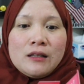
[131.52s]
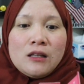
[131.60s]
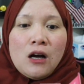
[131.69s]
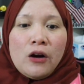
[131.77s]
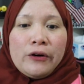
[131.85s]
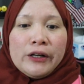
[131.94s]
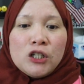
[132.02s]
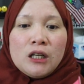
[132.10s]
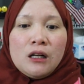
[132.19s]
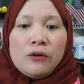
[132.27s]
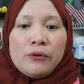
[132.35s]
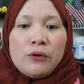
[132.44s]
The
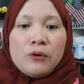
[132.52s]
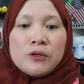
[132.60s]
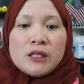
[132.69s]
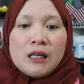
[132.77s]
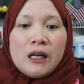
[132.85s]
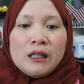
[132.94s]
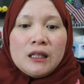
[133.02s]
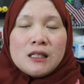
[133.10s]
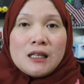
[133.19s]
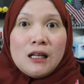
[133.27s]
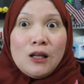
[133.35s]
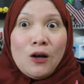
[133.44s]
original rose tint,
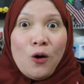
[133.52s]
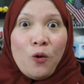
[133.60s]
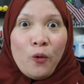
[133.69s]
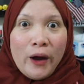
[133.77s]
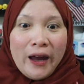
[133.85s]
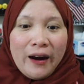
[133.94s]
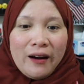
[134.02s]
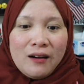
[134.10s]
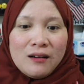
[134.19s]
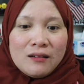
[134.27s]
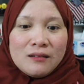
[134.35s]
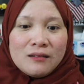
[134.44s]
it's a long
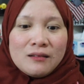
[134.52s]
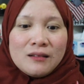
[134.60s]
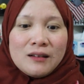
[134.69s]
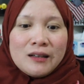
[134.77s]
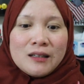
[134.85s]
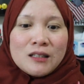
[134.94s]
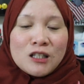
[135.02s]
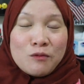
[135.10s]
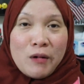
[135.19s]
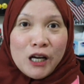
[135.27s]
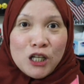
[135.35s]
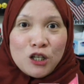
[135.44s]
wear,
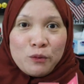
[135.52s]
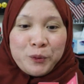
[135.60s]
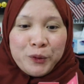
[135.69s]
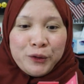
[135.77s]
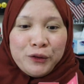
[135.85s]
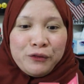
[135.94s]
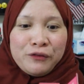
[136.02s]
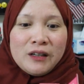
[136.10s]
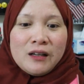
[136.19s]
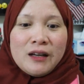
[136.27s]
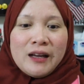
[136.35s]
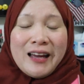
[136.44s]
smudge proof
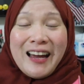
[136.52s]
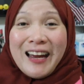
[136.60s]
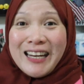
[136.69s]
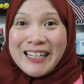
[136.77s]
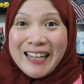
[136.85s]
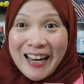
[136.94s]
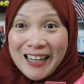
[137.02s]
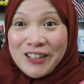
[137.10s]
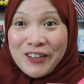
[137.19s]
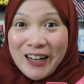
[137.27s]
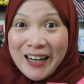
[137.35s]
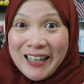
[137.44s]
and
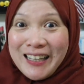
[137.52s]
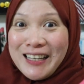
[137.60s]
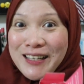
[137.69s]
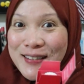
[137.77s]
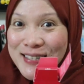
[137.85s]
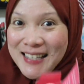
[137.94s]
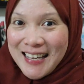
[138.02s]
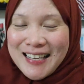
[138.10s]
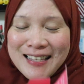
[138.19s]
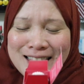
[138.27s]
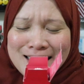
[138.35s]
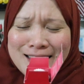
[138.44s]
non-drying. You
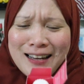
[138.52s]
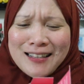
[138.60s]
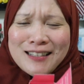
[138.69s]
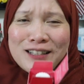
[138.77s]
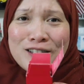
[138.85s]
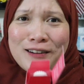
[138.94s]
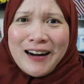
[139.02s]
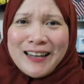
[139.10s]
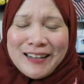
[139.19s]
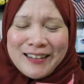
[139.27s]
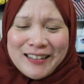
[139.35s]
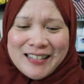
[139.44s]
see, it doesn't dry
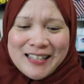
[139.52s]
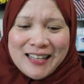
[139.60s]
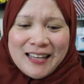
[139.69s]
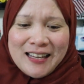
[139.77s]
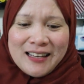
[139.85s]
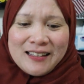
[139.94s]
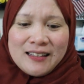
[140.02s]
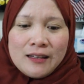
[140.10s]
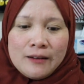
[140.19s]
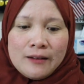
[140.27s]
your skin.